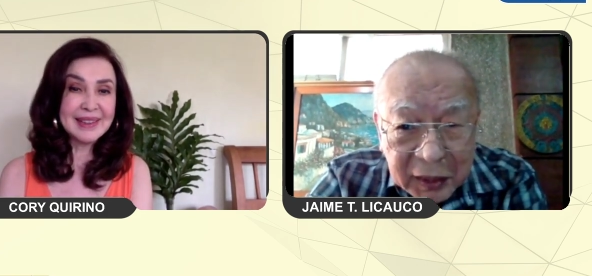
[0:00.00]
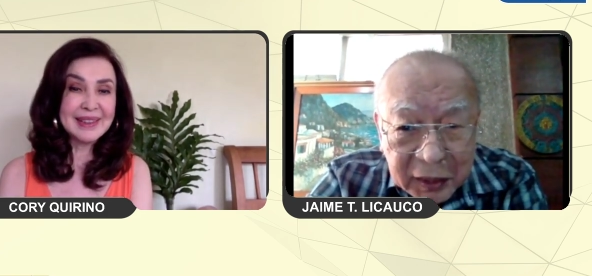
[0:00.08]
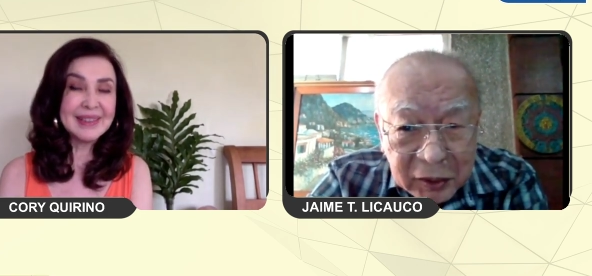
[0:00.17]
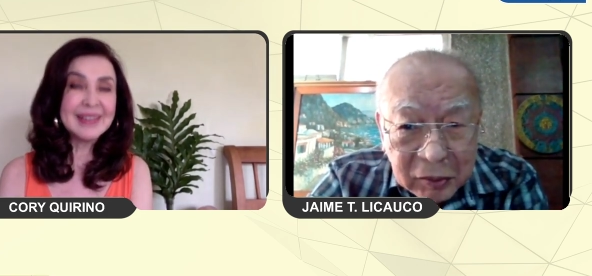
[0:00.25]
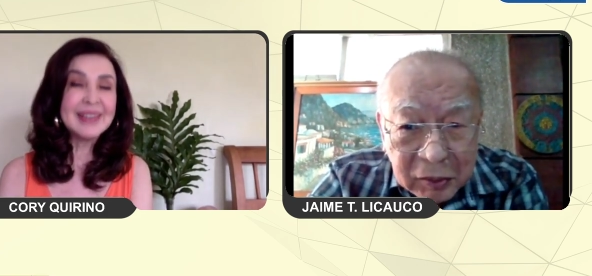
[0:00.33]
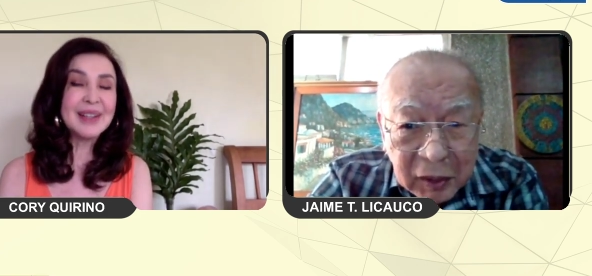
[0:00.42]

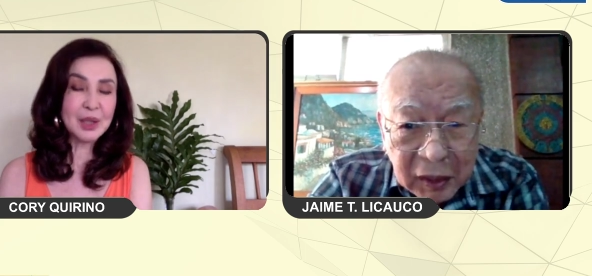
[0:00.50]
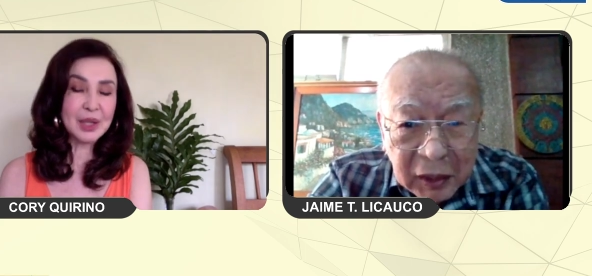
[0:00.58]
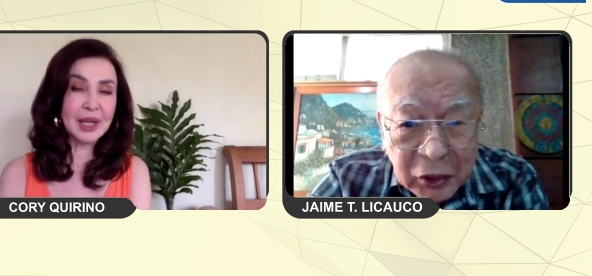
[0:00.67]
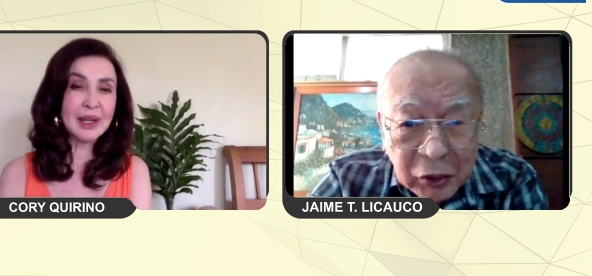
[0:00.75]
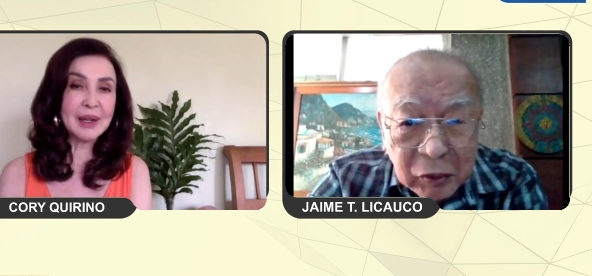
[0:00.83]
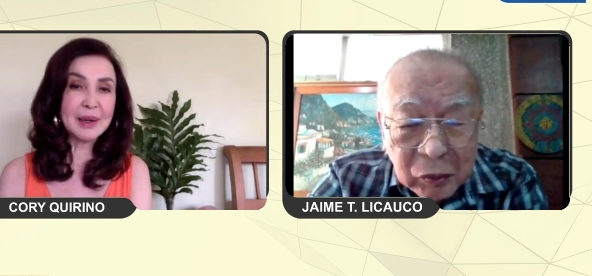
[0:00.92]
Speaker 1: yes. The
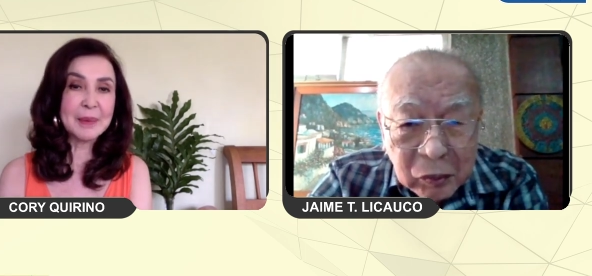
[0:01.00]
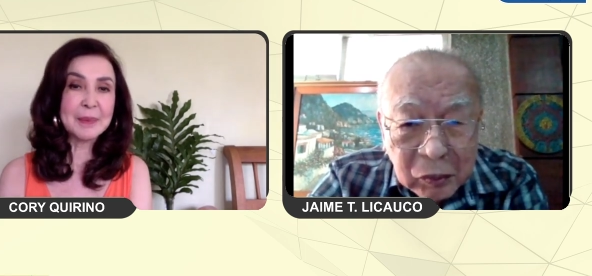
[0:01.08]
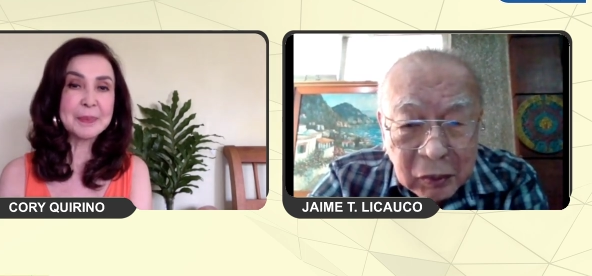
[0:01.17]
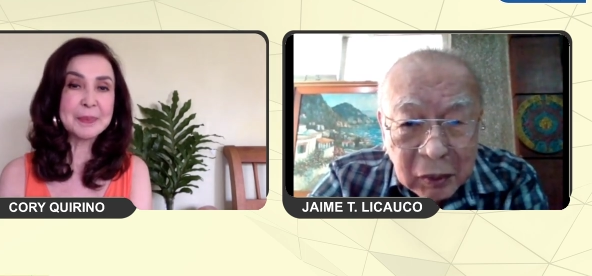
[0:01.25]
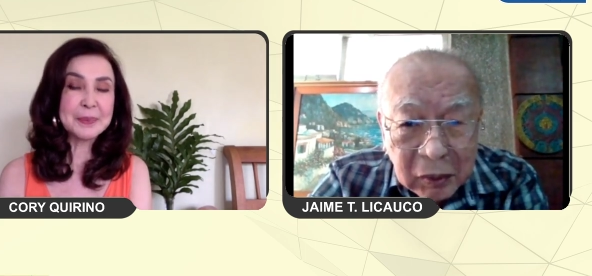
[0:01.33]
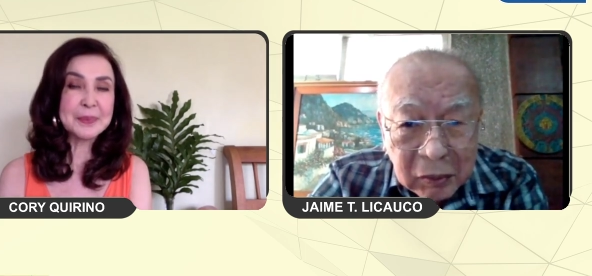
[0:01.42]
reason,
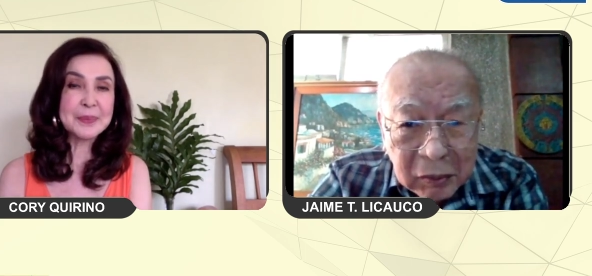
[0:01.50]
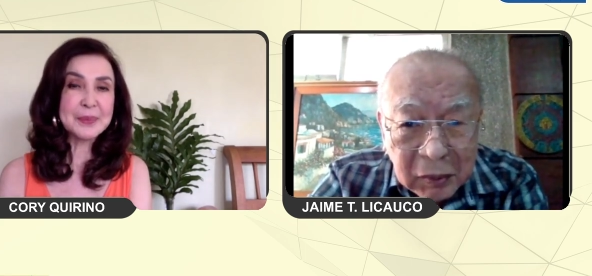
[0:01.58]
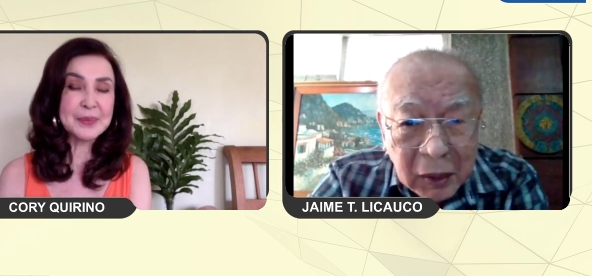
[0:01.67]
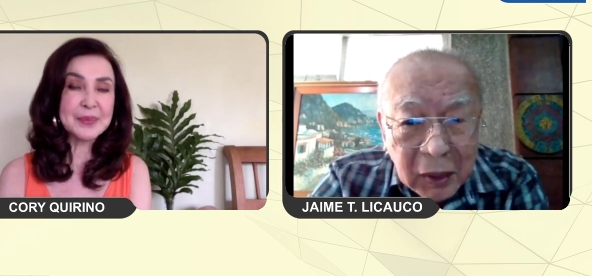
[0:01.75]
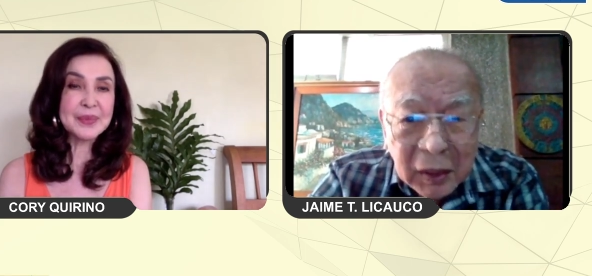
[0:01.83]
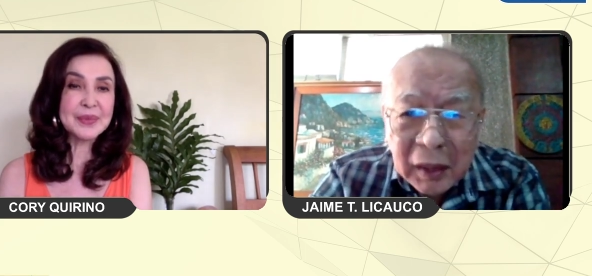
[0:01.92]
uh,
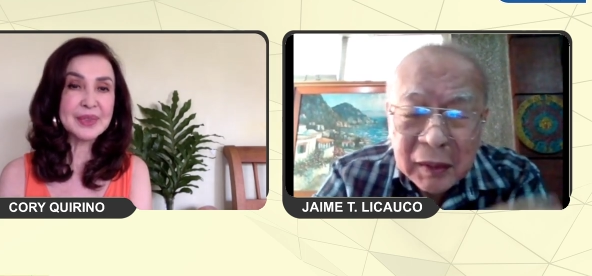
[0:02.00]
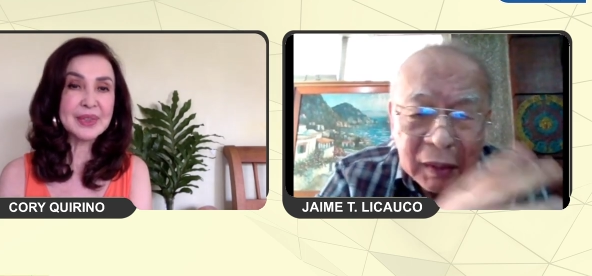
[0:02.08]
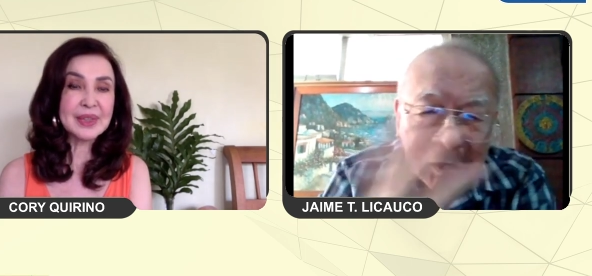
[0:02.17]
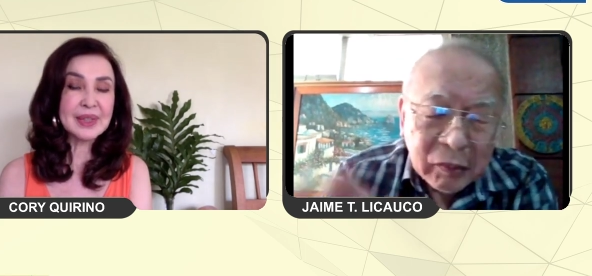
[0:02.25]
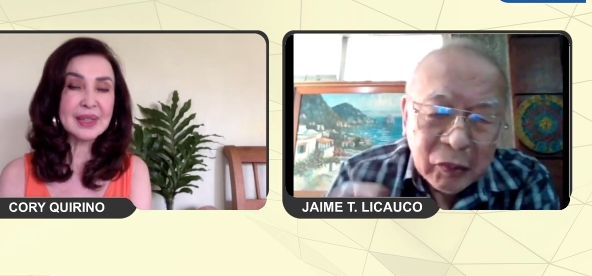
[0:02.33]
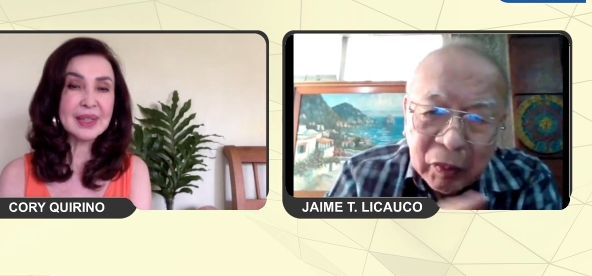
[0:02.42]

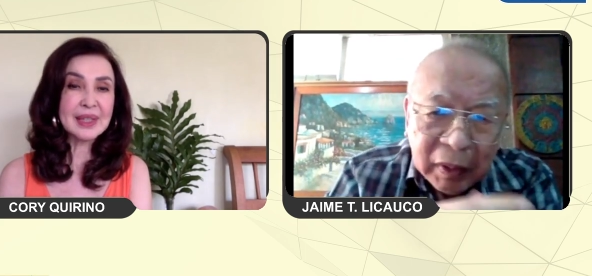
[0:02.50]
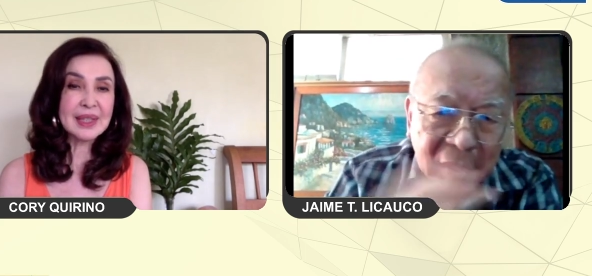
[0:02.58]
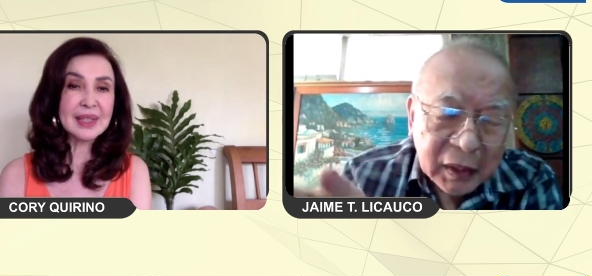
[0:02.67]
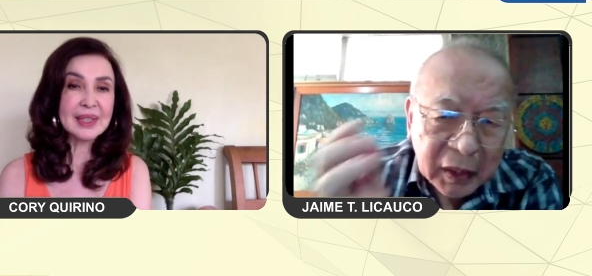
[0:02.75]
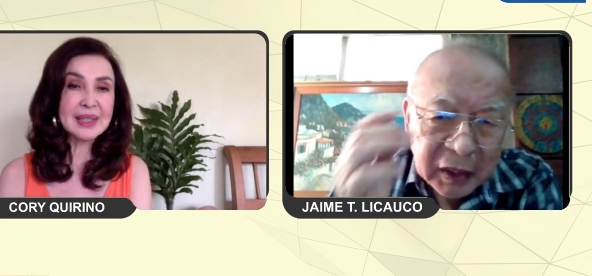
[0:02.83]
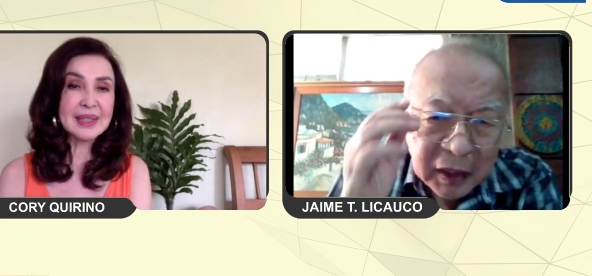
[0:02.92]
not, not, well,
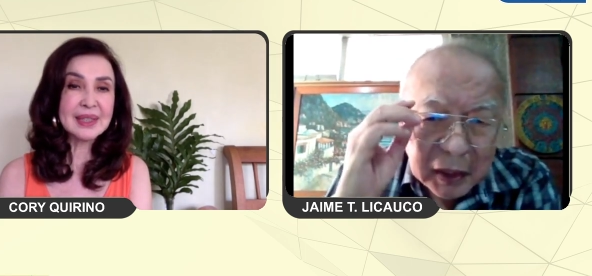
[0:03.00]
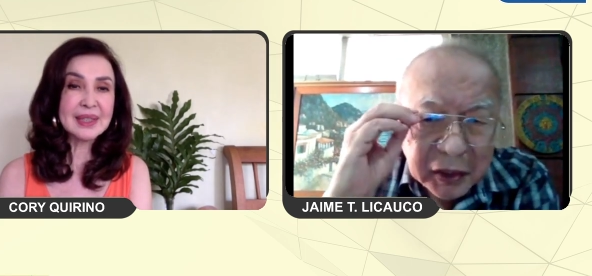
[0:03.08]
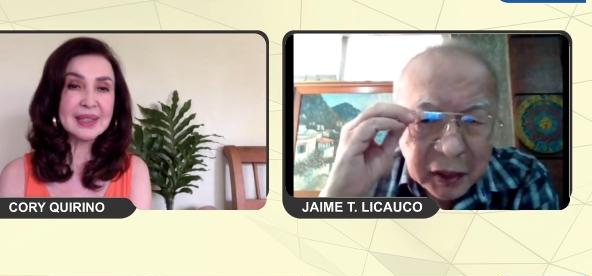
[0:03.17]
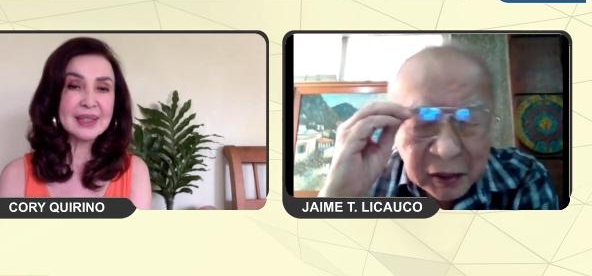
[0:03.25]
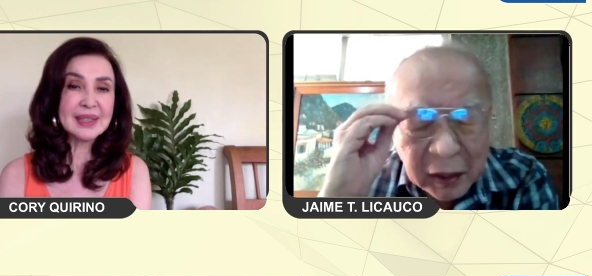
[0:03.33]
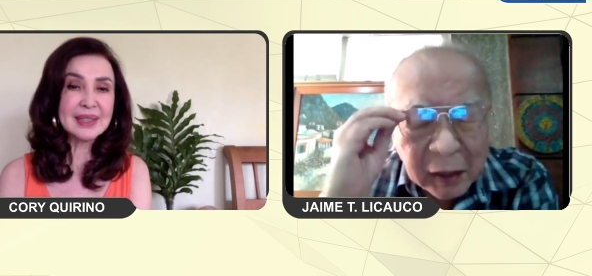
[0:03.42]
not, it's not
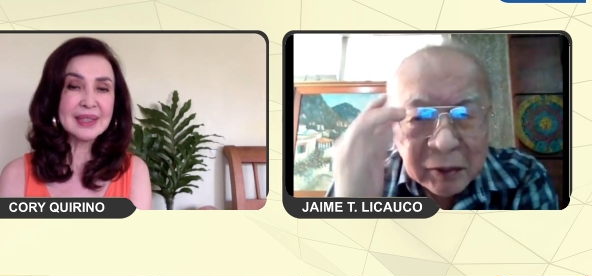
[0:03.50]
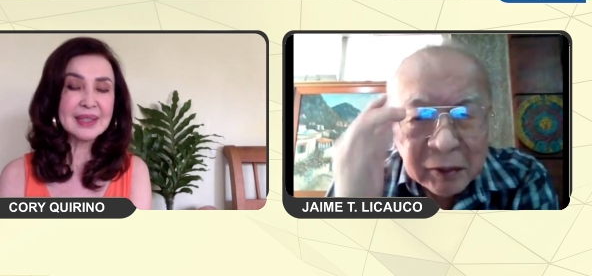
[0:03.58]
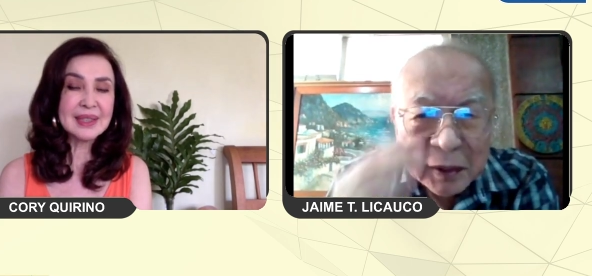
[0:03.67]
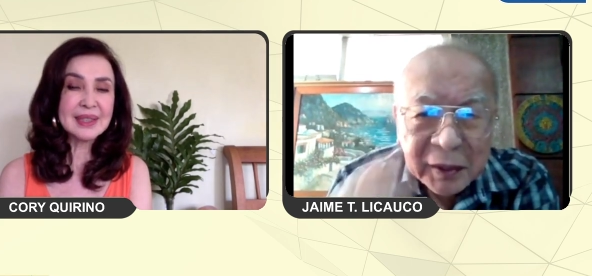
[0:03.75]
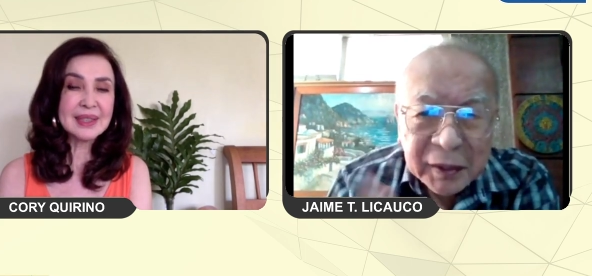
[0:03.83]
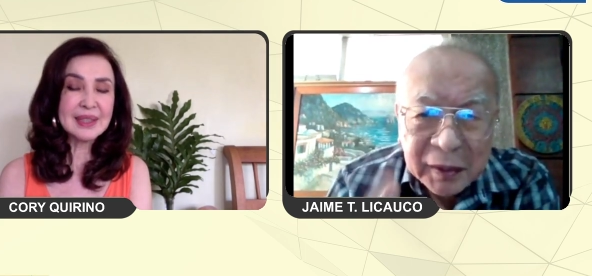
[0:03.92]
just that.
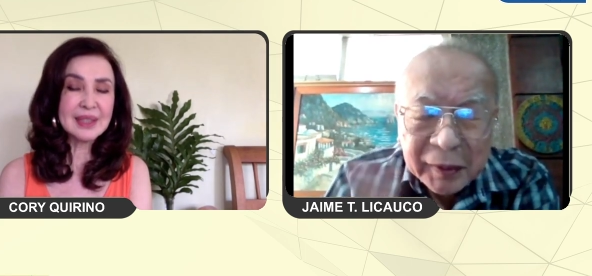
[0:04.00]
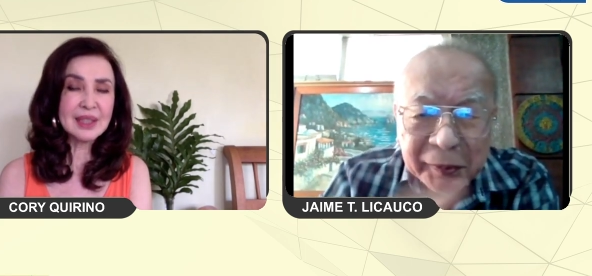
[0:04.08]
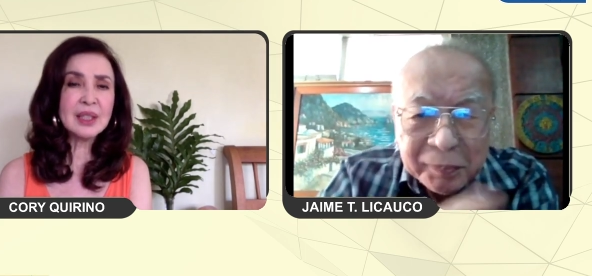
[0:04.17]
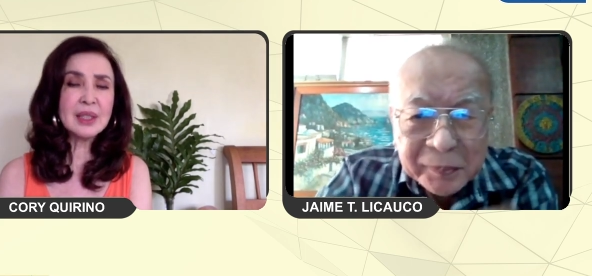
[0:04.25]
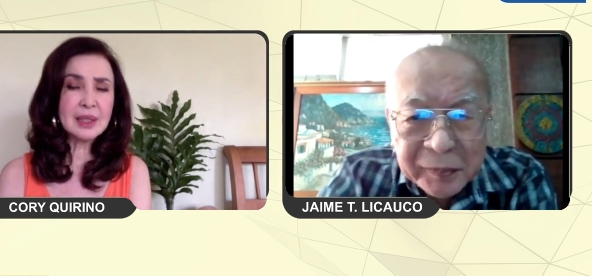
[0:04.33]
No, it's, uh,